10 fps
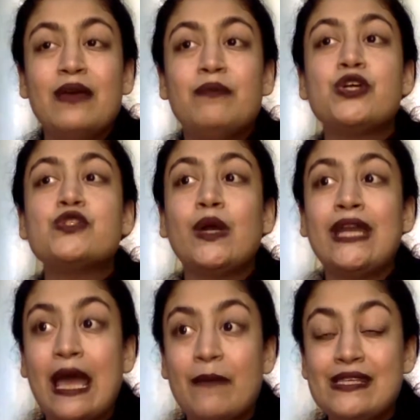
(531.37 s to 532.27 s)
Because what
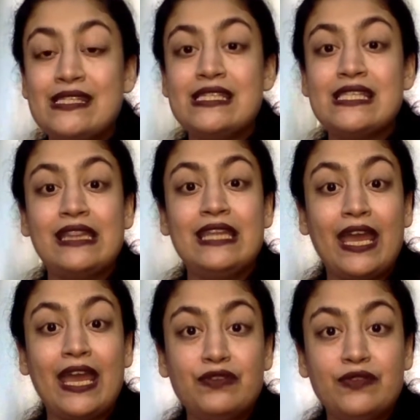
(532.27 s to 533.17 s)
happens is, at the
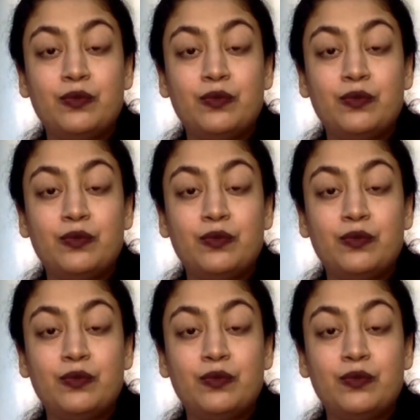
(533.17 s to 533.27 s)
end of the